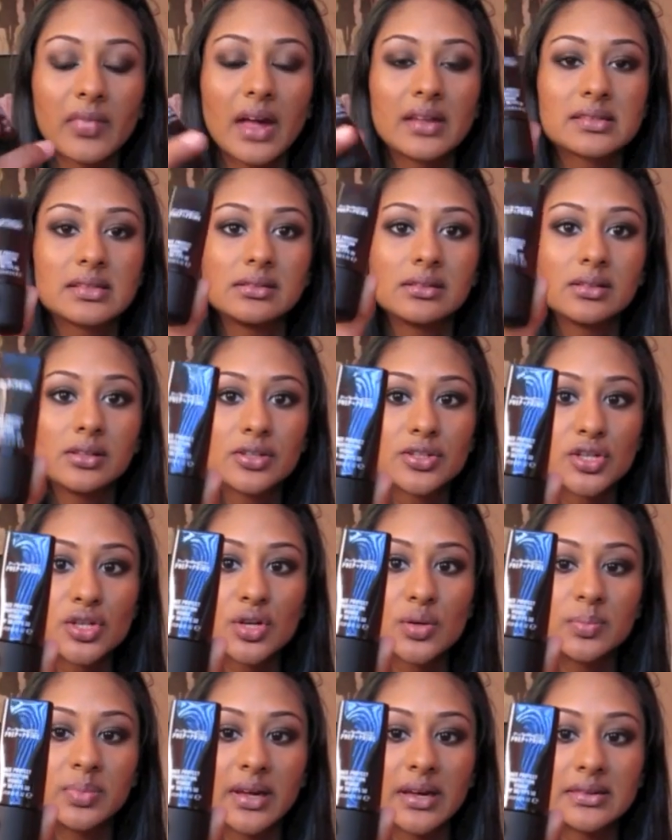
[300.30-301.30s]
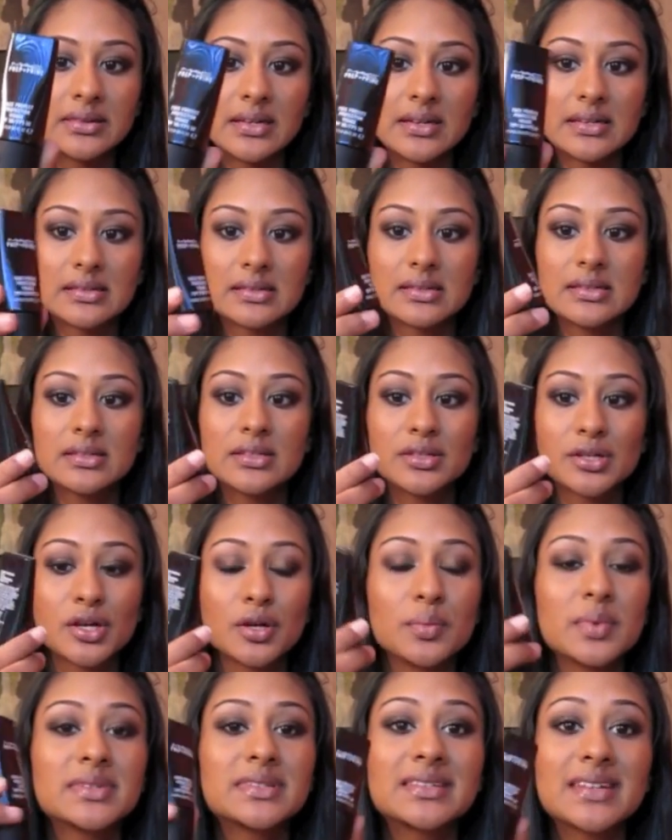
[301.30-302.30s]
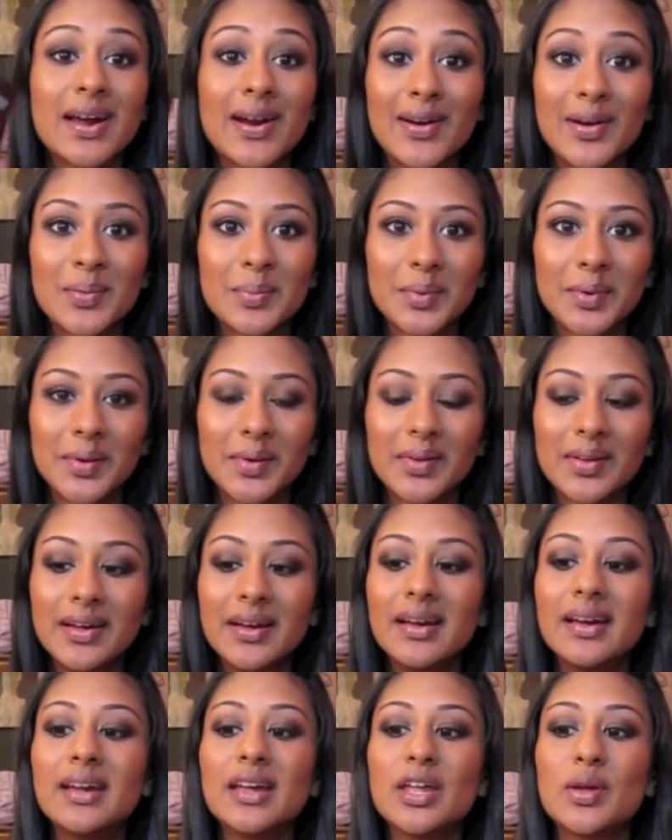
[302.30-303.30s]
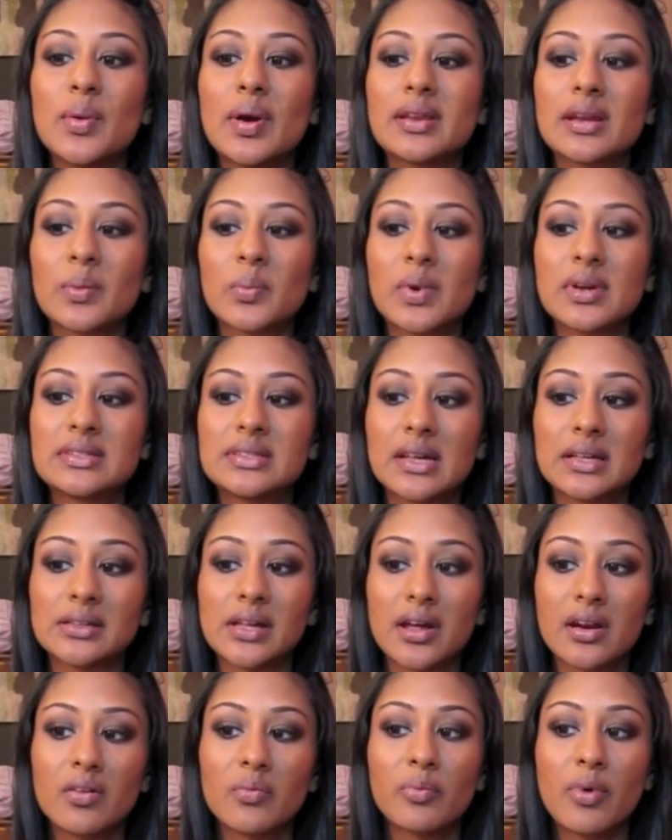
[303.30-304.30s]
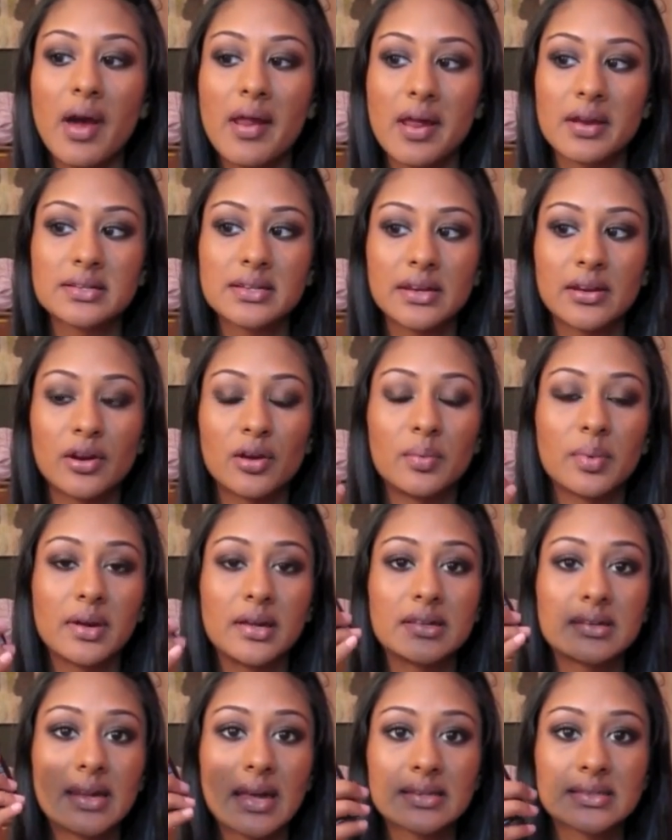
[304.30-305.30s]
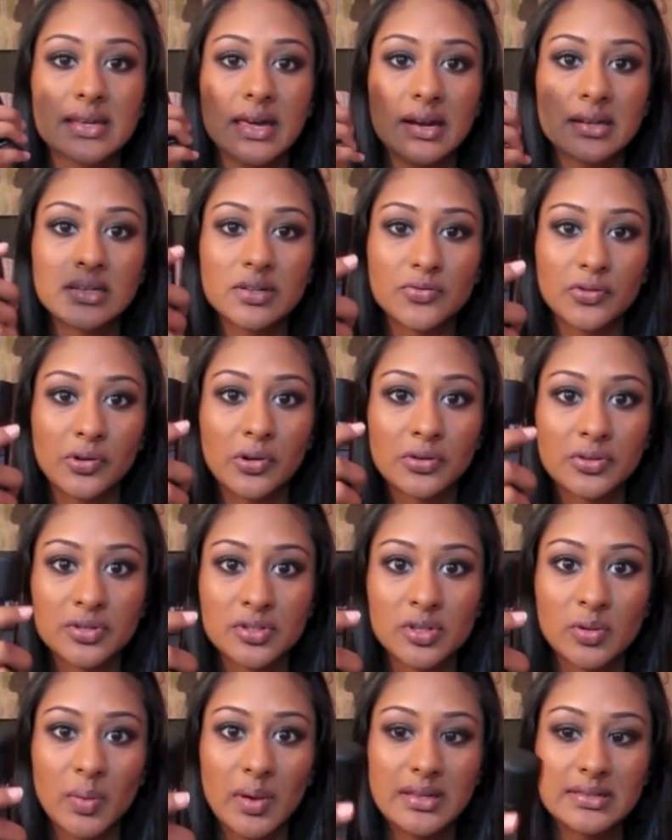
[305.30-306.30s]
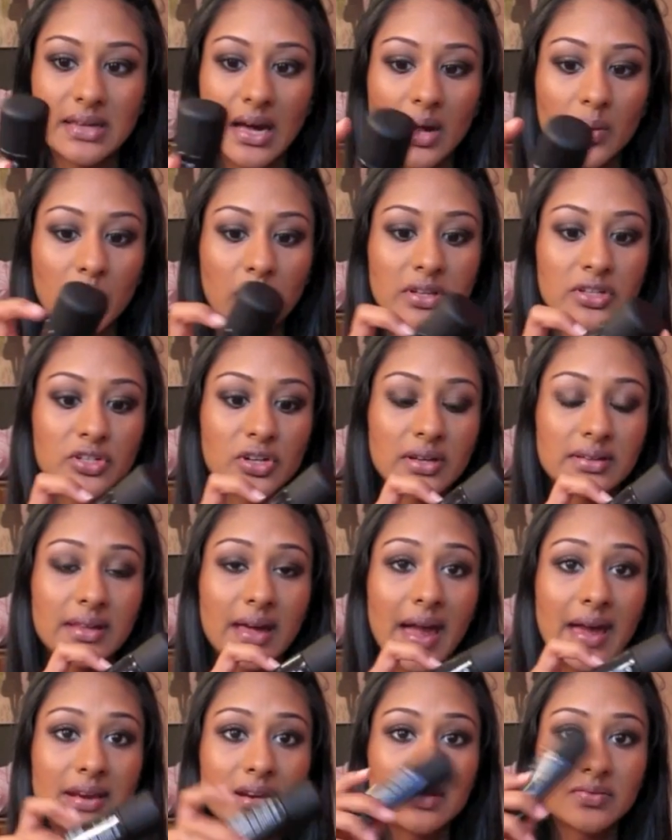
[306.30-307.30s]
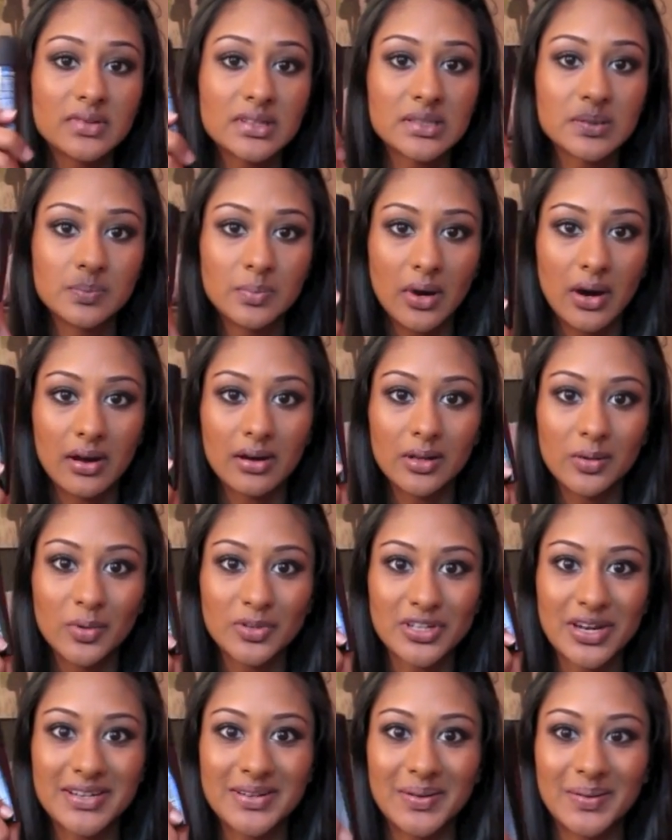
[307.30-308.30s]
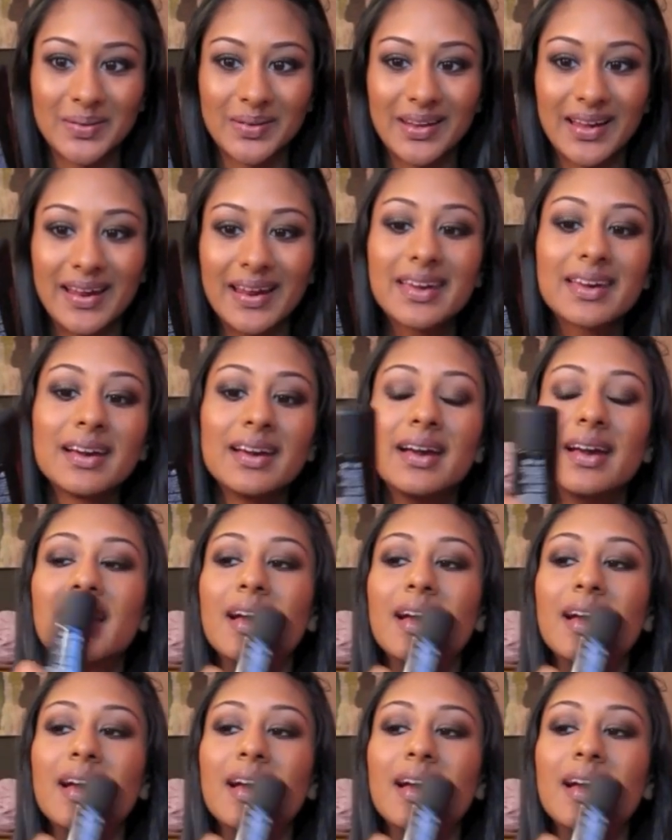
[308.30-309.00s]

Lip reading: It's a little tube like this. This tube is terrible. you end up wasting a lot of product in here because it gets kind of difficult to squeeze out once you're at the end of this bottle, which I don't like.